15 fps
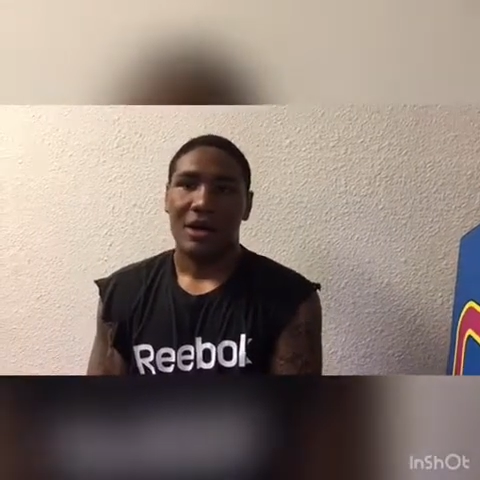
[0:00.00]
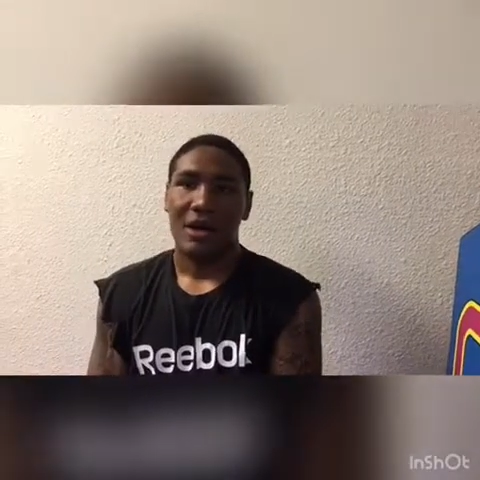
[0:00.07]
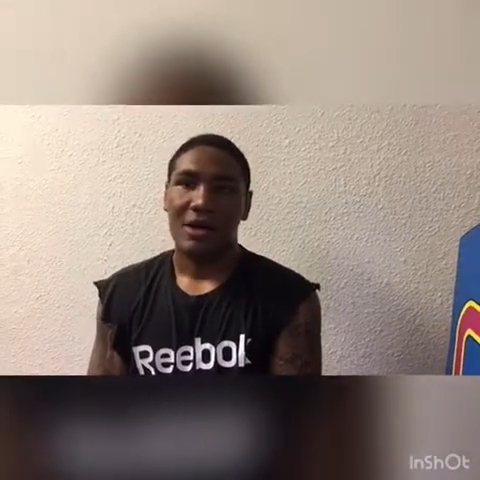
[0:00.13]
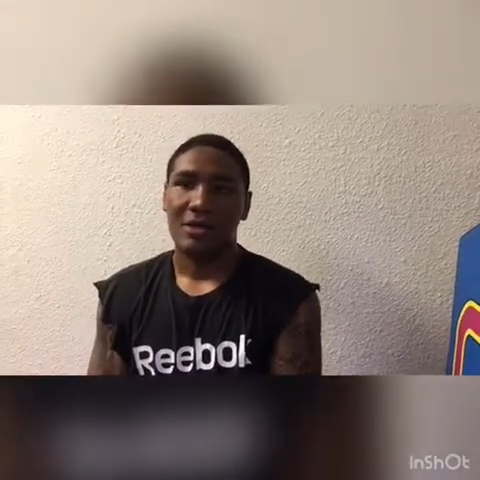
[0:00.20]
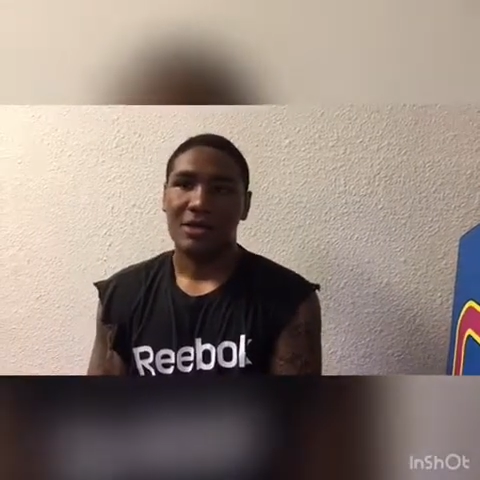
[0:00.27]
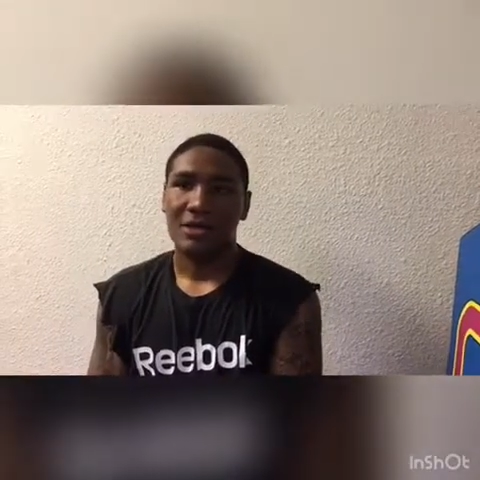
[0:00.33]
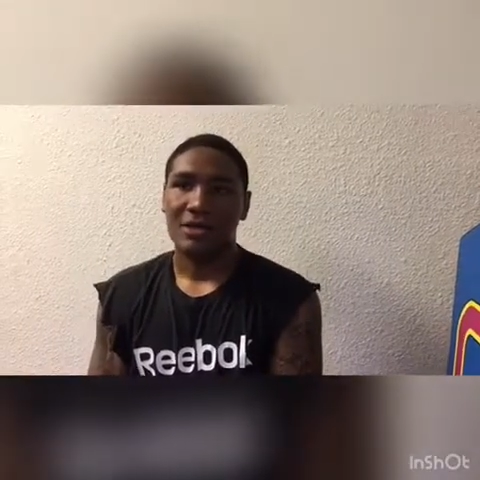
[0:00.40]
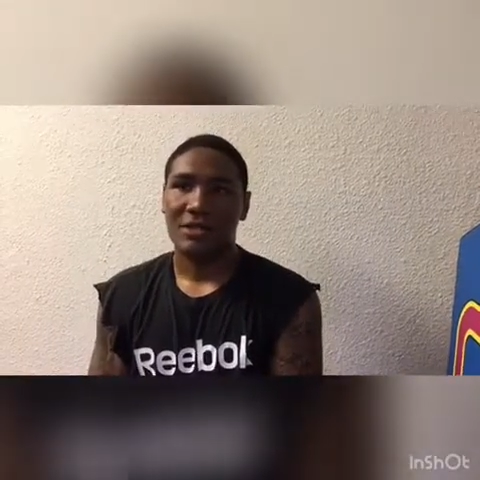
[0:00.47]

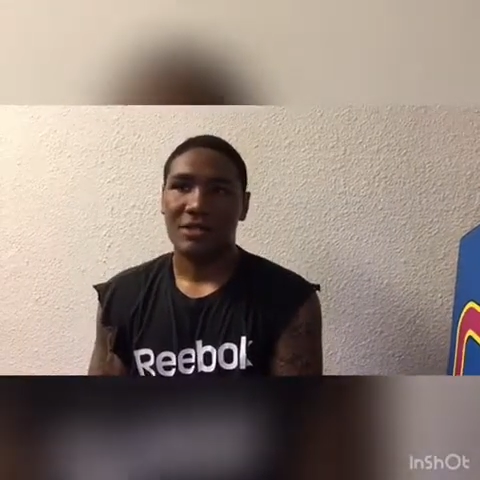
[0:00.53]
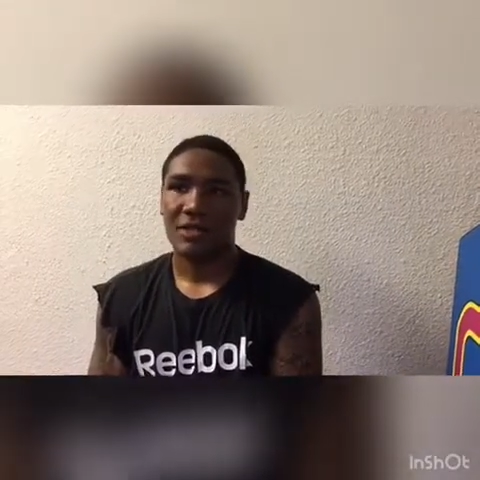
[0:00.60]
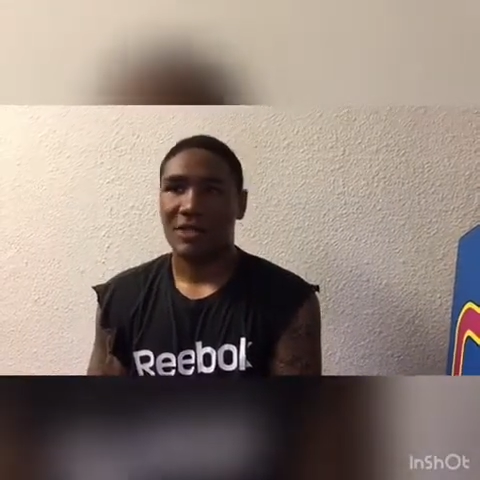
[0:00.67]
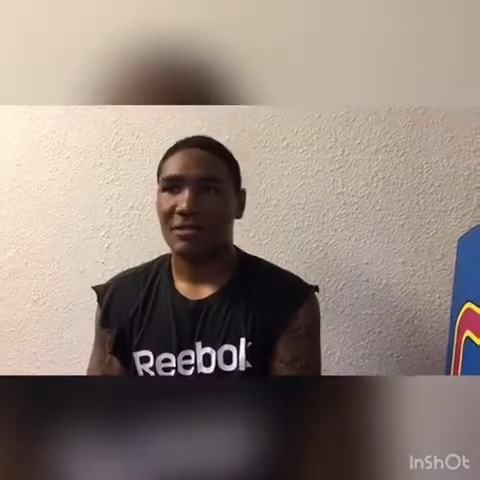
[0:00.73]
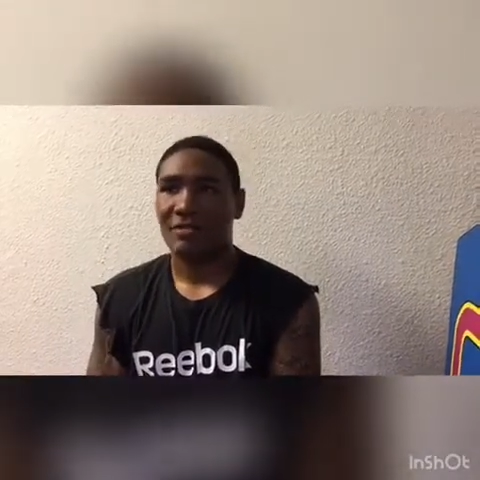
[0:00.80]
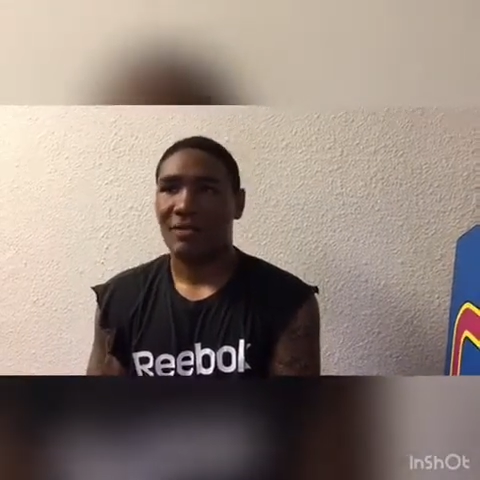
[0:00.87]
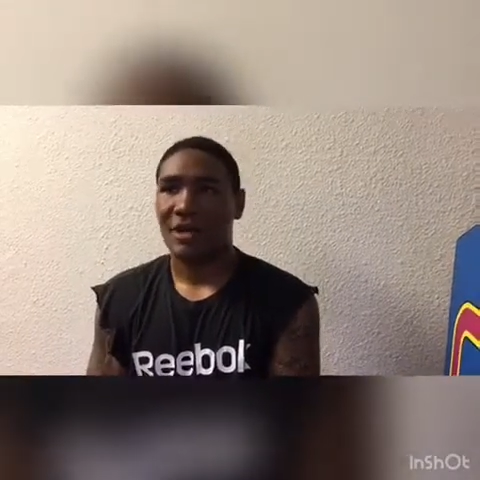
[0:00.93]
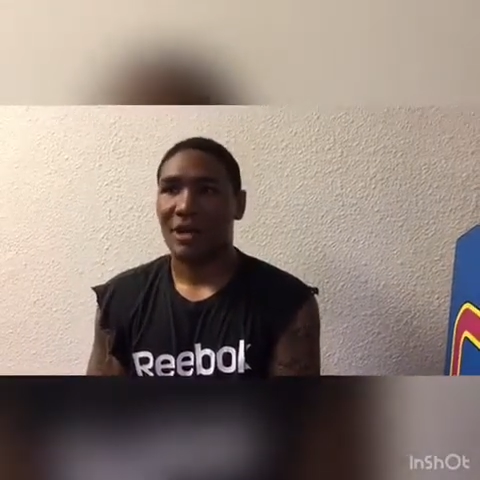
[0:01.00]
only
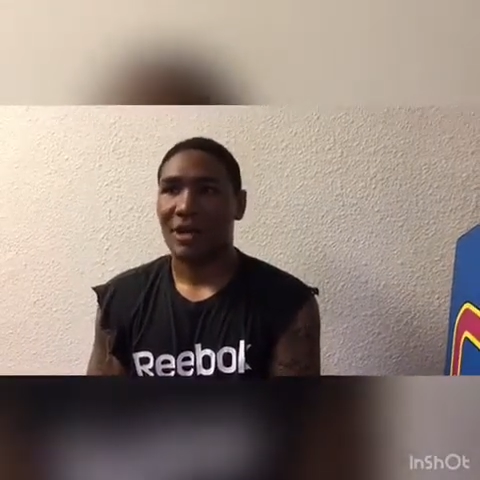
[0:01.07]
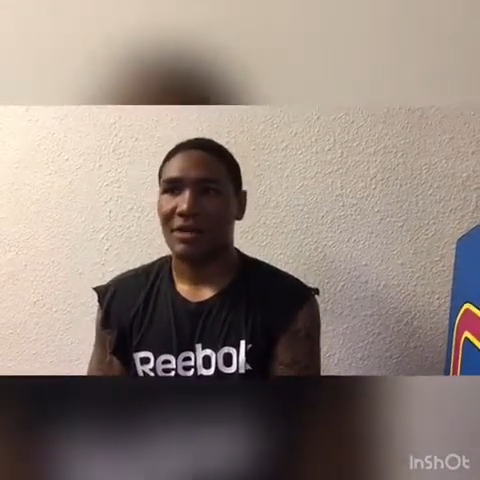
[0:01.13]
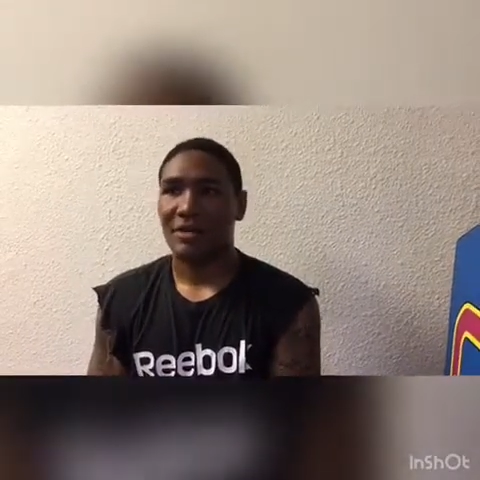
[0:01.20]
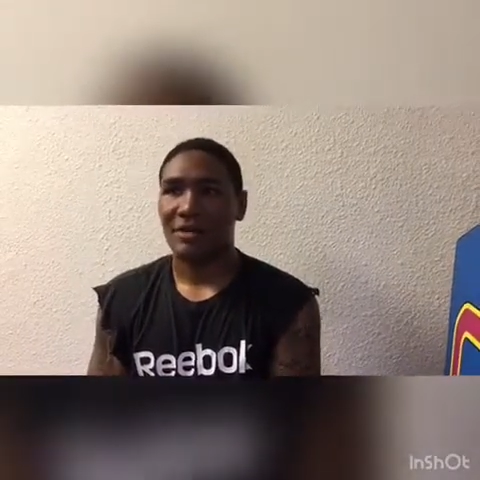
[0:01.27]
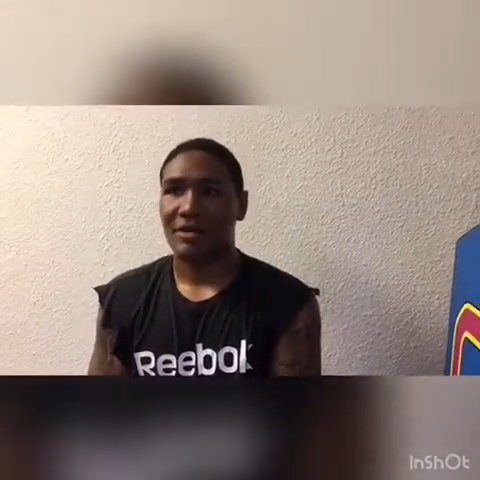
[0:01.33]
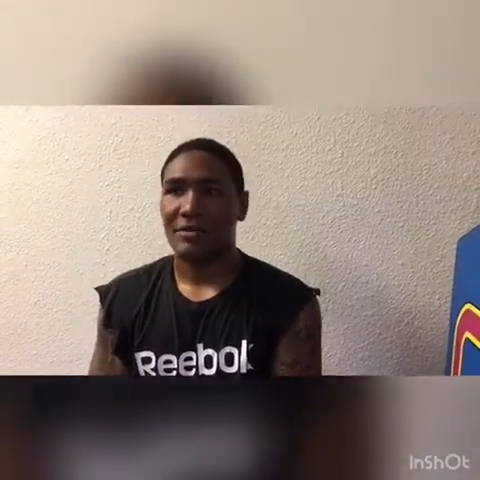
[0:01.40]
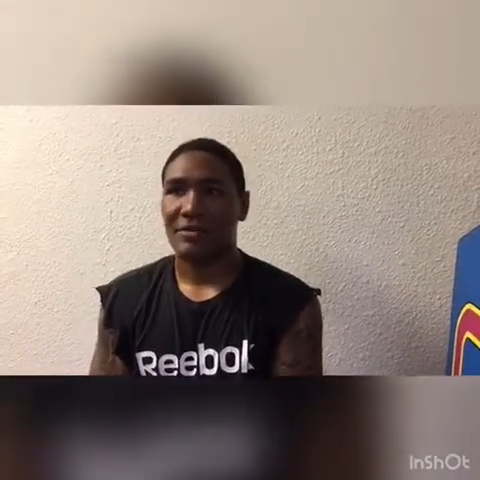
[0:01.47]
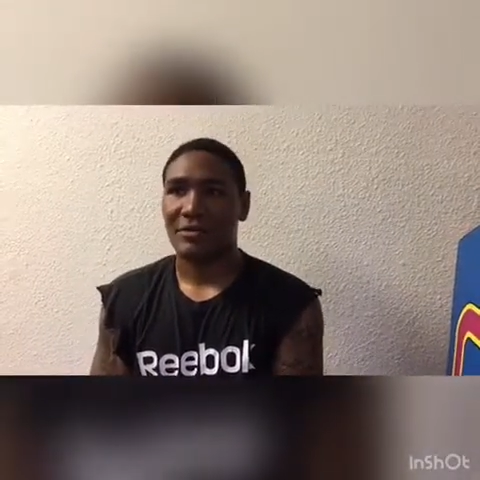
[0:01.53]
tough fight
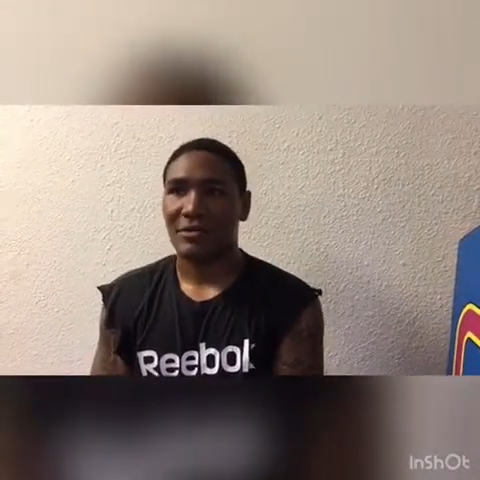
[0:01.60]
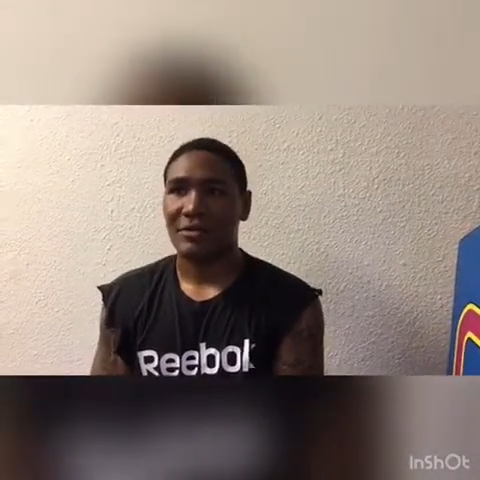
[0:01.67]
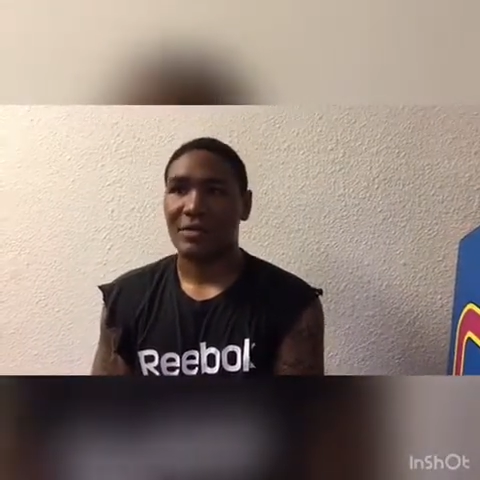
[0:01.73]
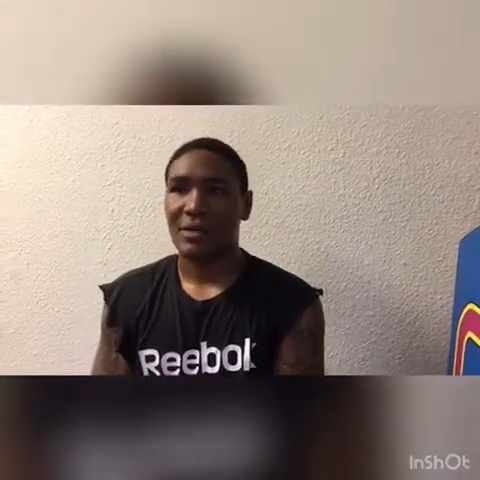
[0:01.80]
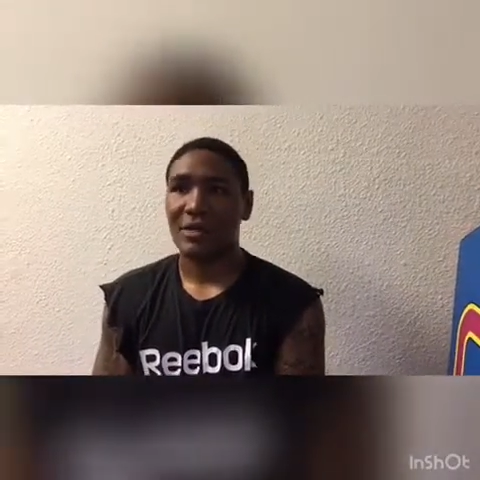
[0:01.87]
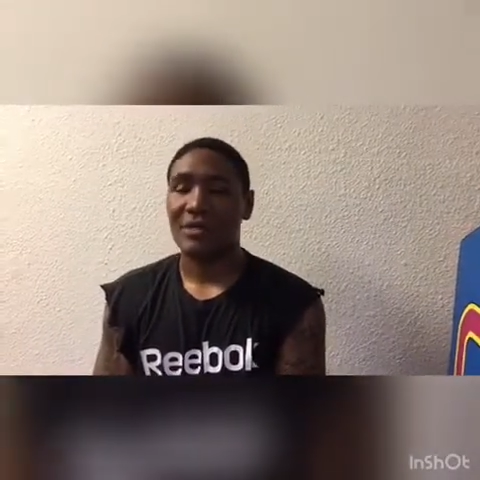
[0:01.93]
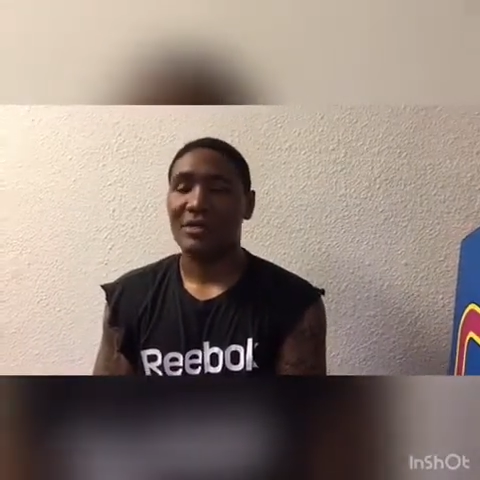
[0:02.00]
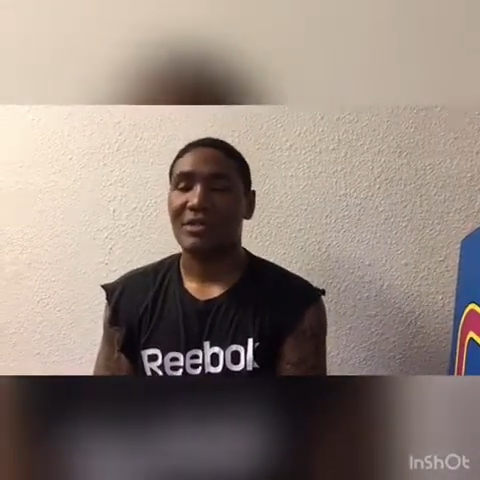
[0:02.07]
out there for
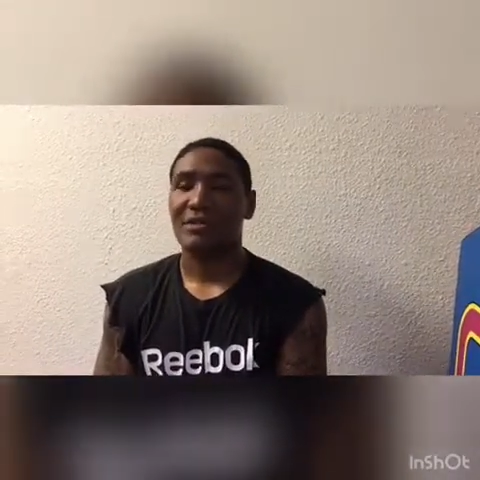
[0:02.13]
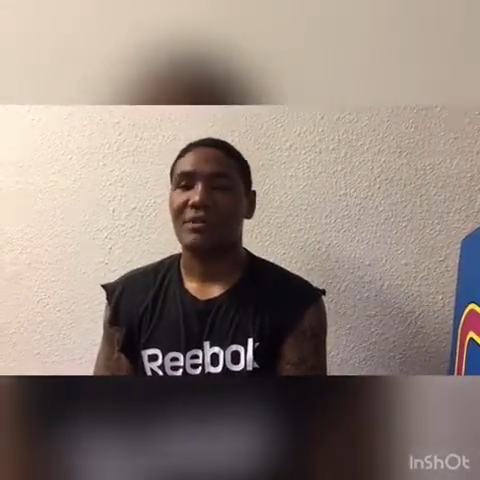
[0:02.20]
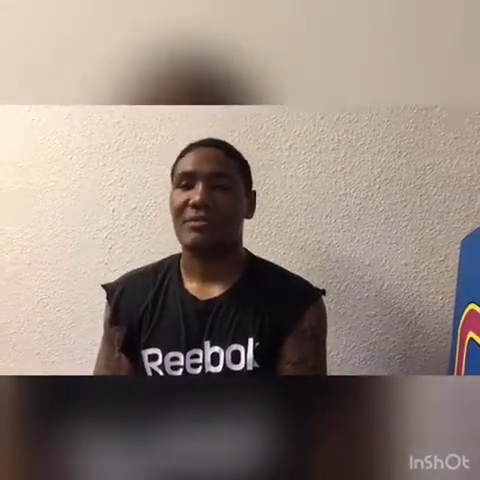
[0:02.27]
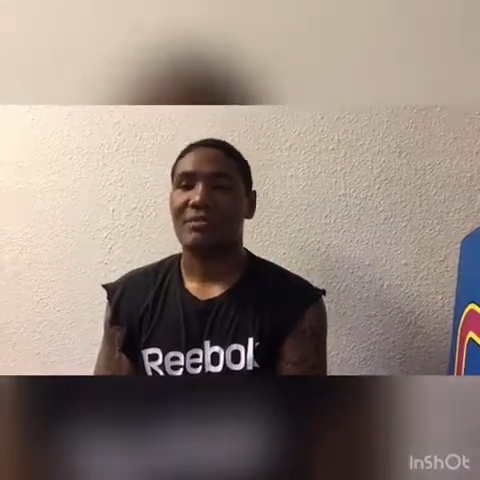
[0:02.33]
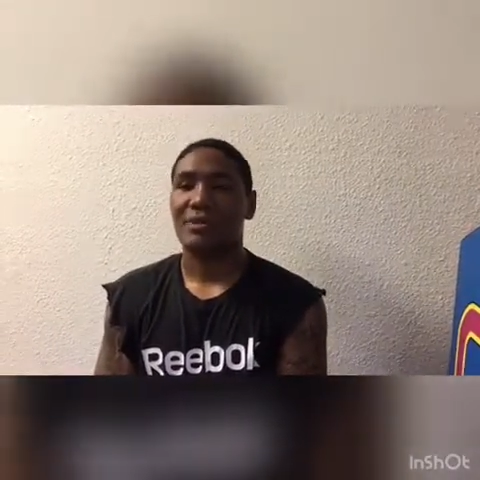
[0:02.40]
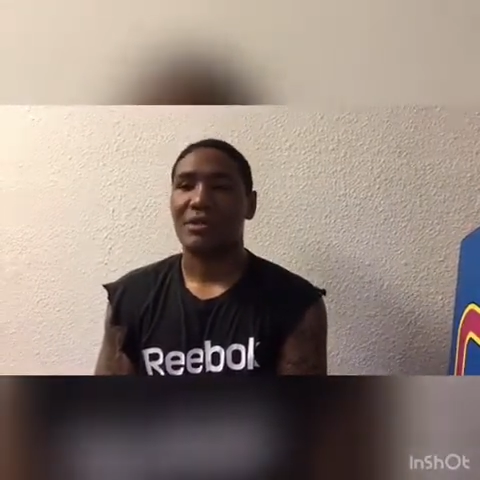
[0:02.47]
Spence,